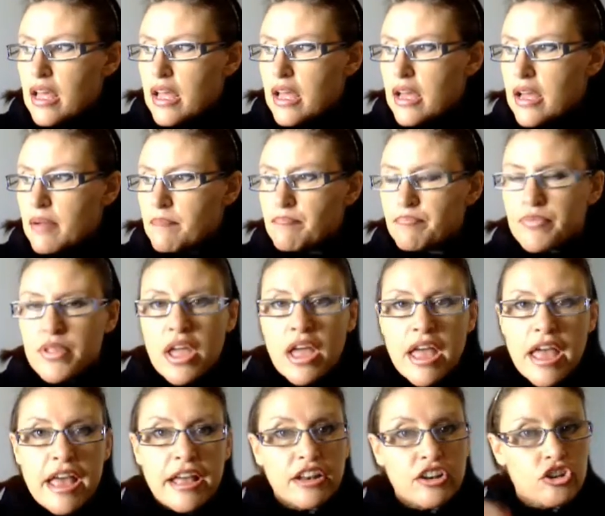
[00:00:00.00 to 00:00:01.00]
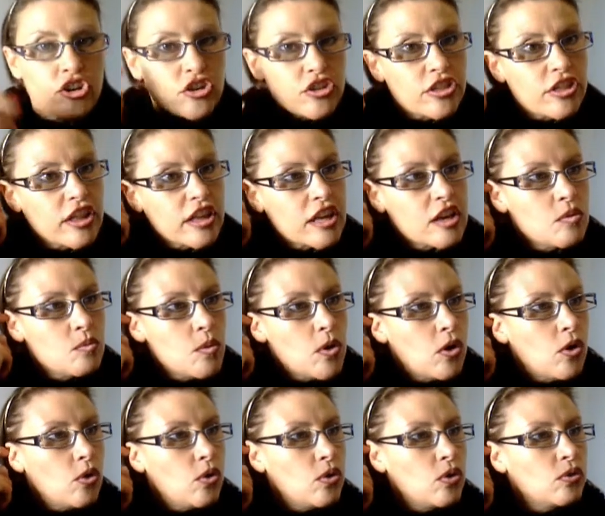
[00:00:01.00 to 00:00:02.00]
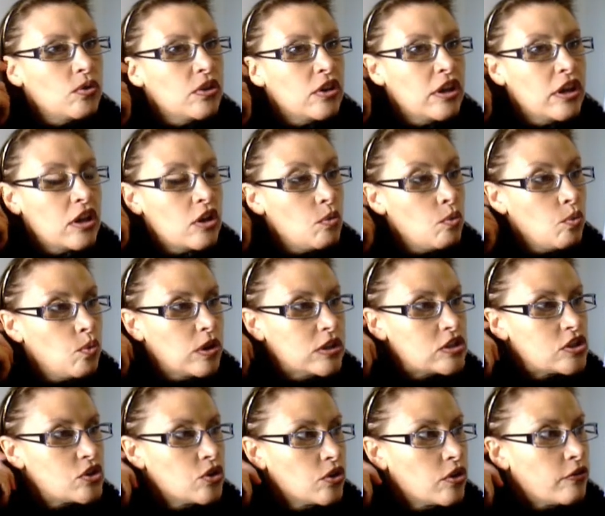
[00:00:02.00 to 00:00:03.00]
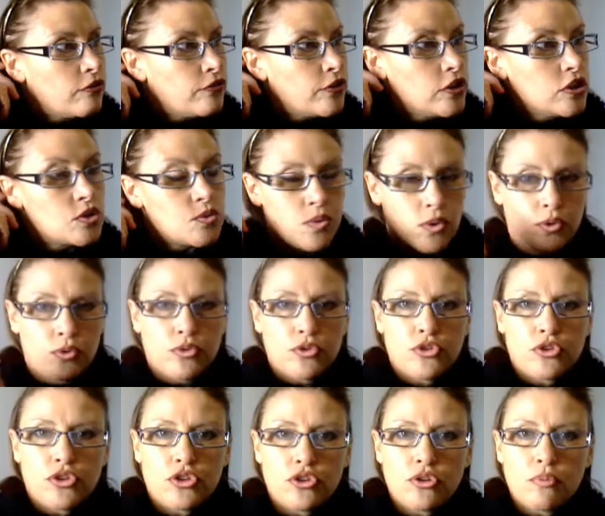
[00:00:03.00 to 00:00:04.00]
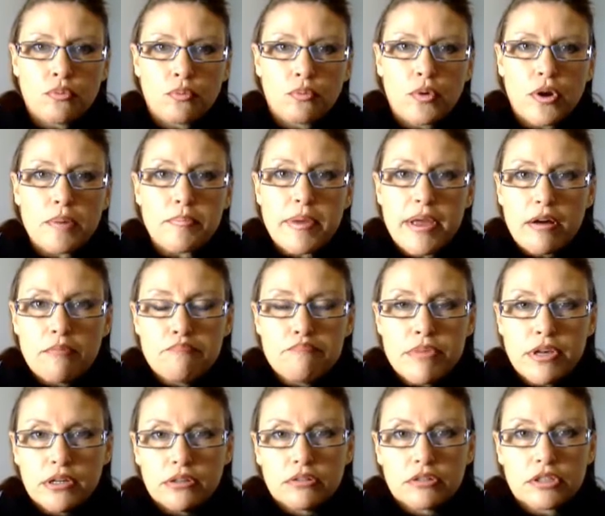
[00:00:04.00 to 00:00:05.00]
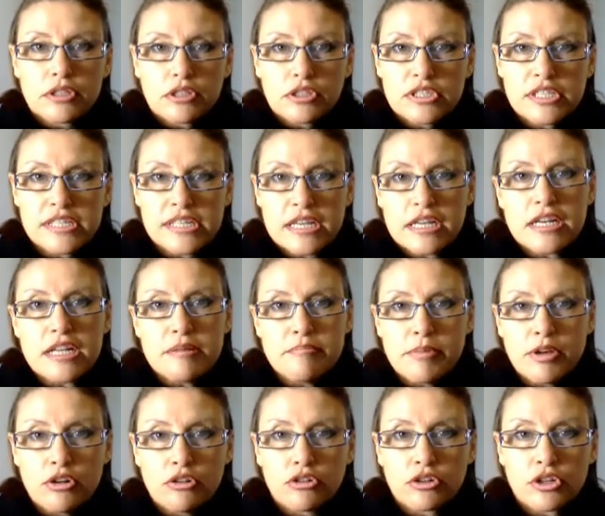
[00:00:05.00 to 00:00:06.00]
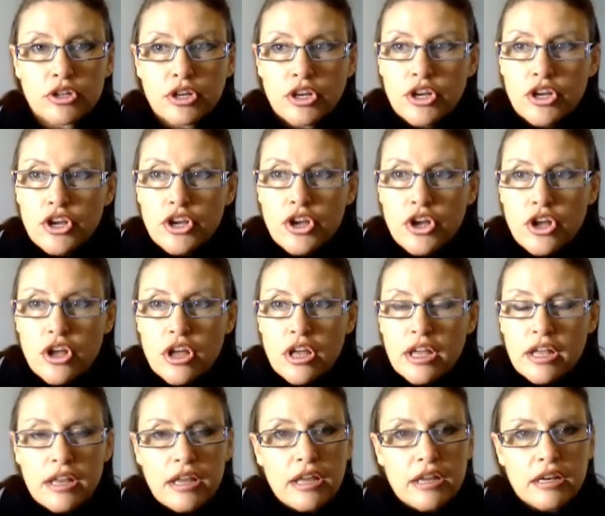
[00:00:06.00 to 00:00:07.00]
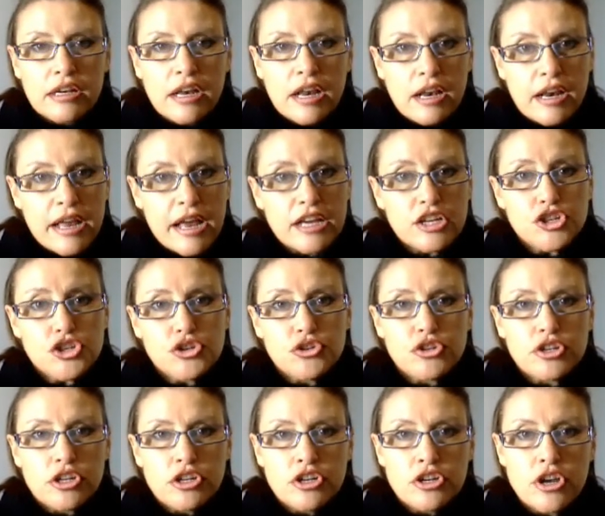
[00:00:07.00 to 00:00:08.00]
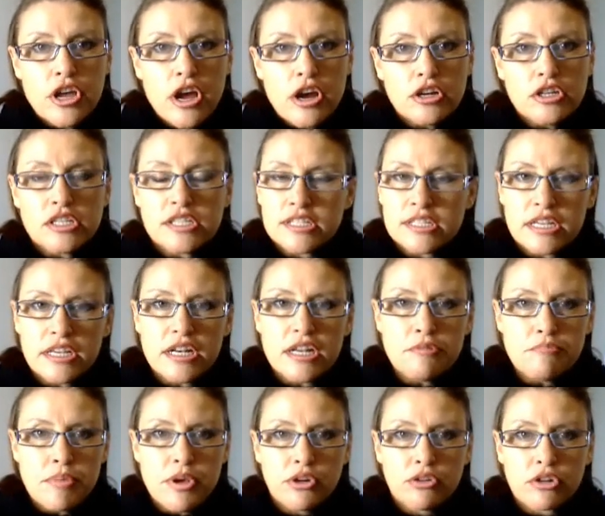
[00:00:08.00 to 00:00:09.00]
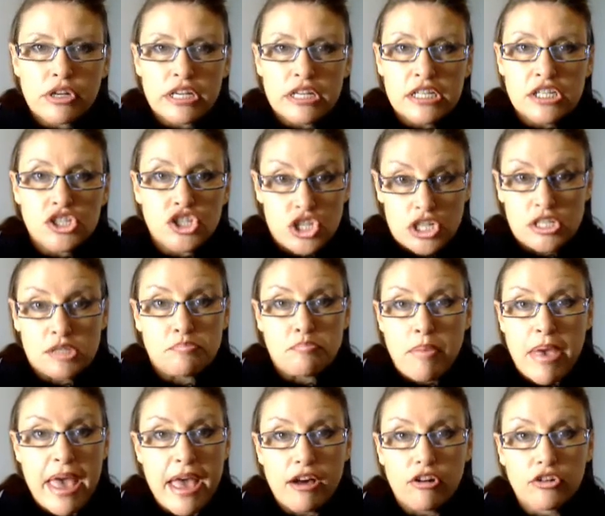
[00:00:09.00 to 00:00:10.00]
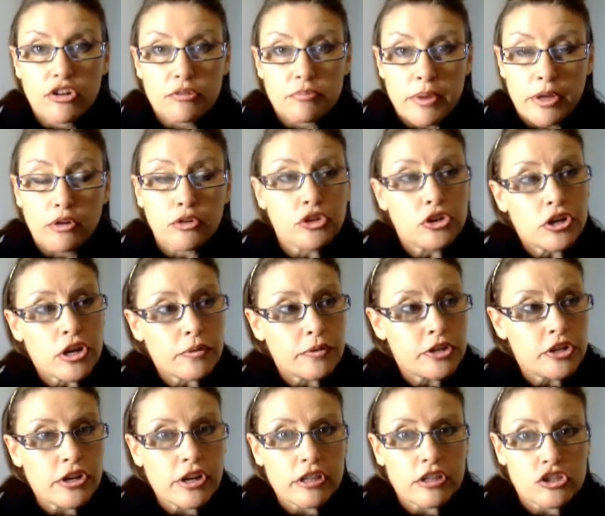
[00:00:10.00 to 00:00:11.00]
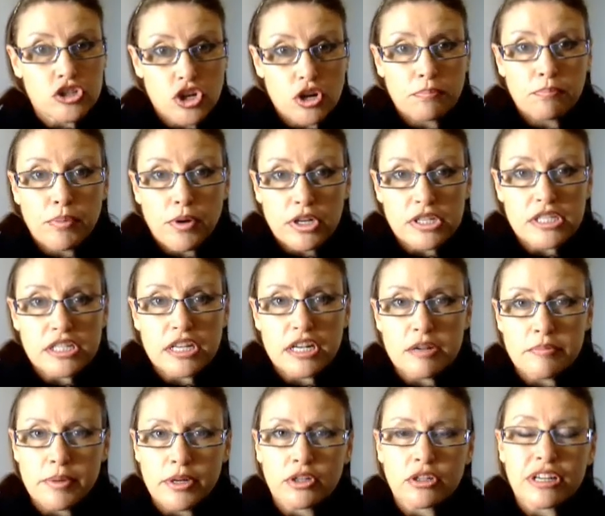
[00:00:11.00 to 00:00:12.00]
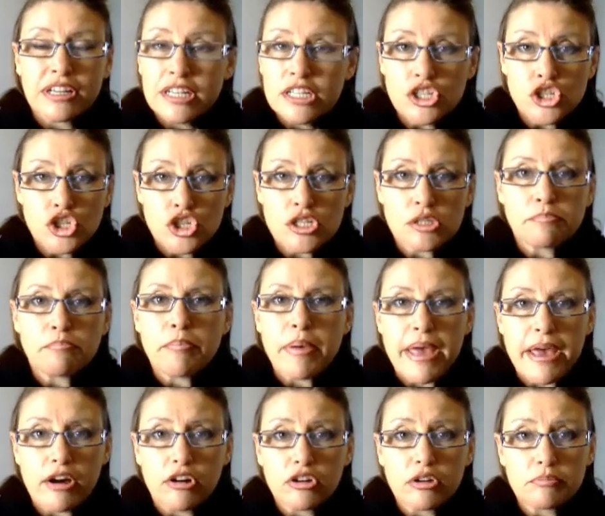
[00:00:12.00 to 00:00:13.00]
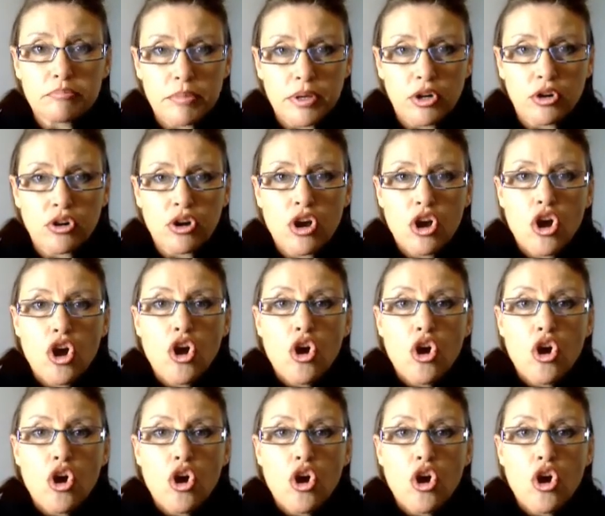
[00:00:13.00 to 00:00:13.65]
and you're thinking, well, what sort of foods? Well, what about milk, skinny milk? In case you didn't know, skinny milk is just powdered milk. You know when you go to the shop and buy skinny milk? It's just powdered milk